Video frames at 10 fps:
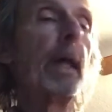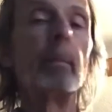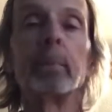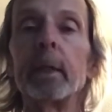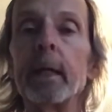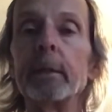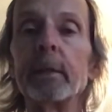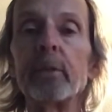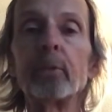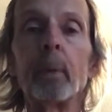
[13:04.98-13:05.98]
and then
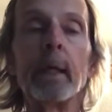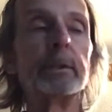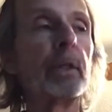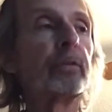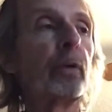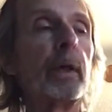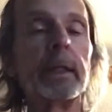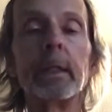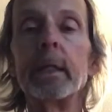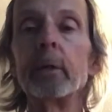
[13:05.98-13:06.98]
play it this way
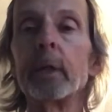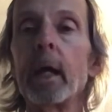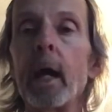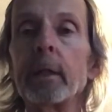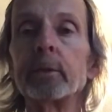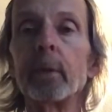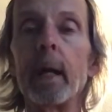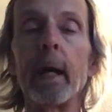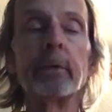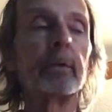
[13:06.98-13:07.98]
just so you can hear the
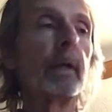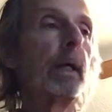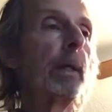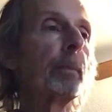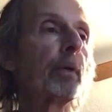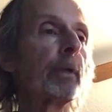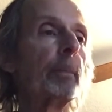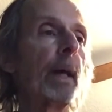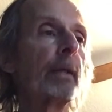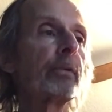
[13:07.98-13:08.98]
contrast,
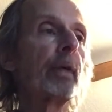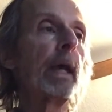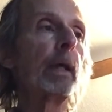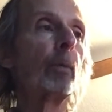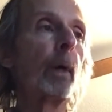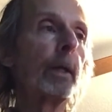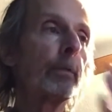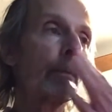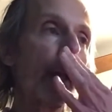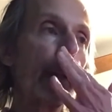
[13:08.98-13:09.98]
because I'm not saying
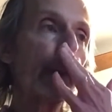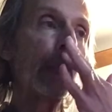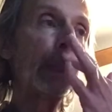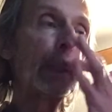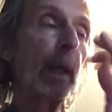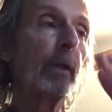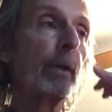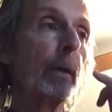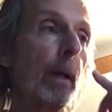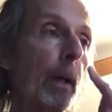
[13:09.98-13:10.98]
one is better than
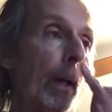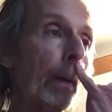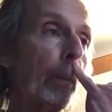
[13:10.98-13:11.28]
the other.